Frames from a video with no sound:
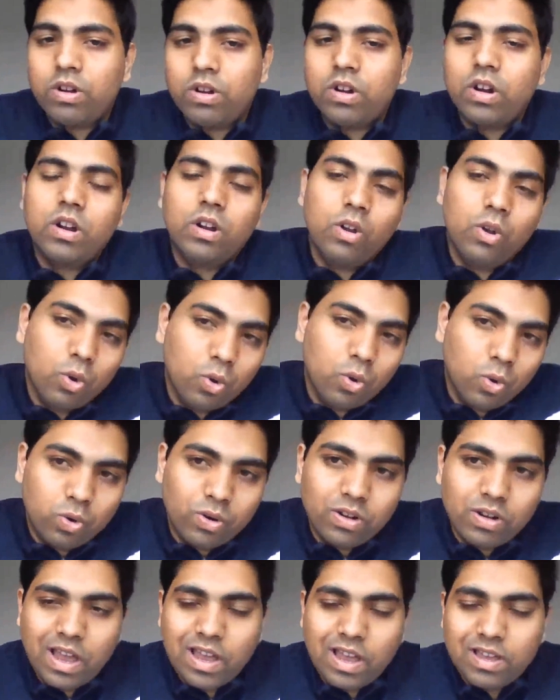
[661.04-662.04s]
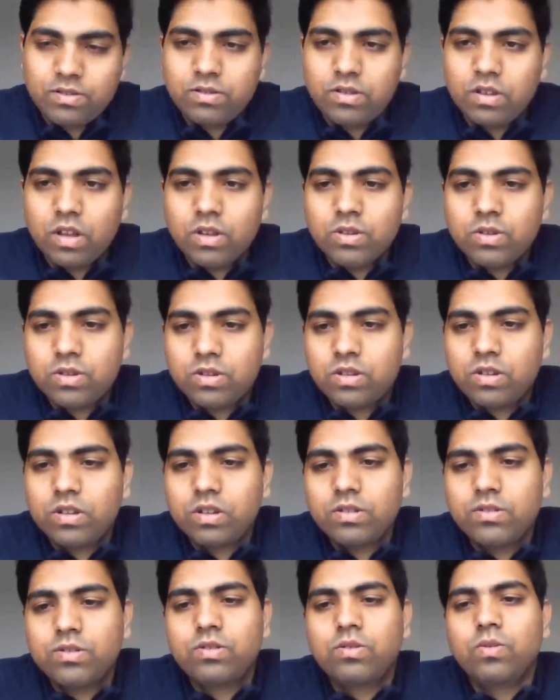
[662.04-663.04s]
or a loan as
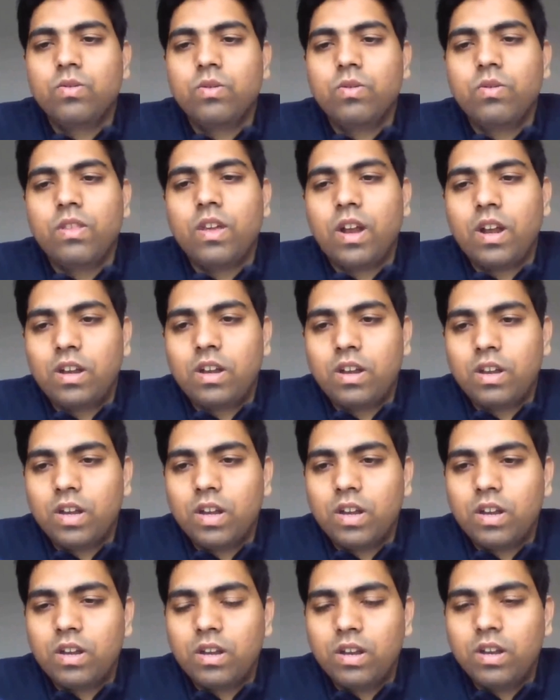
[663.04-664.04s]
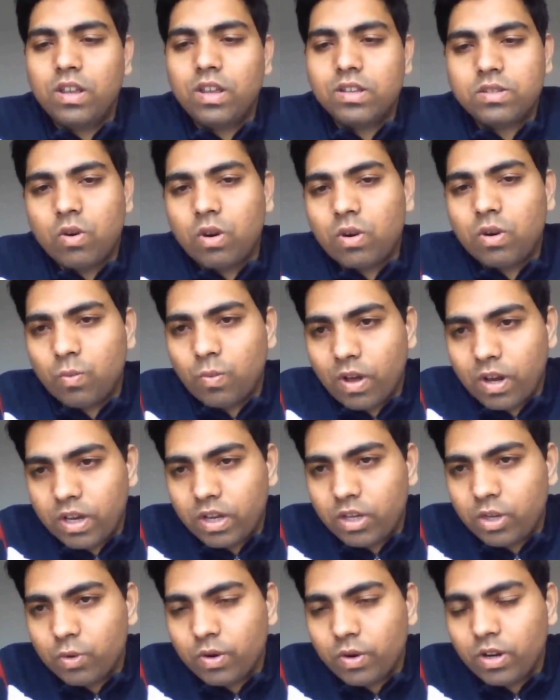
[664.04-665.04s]
such, so that it does not
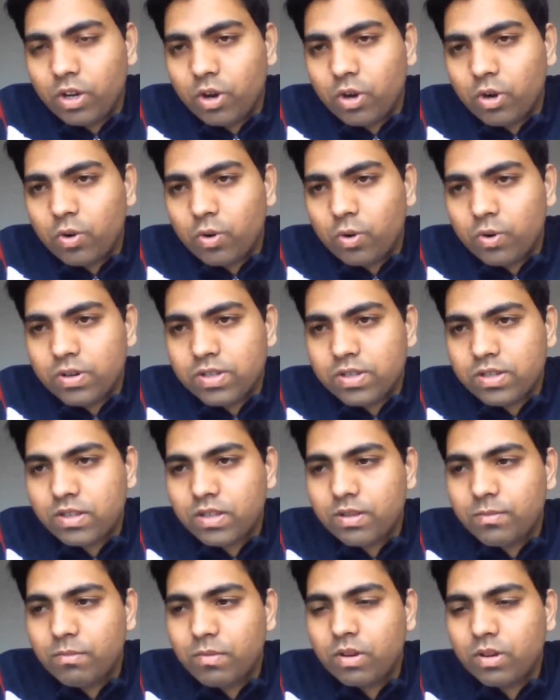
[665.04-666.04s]
worry you in your course.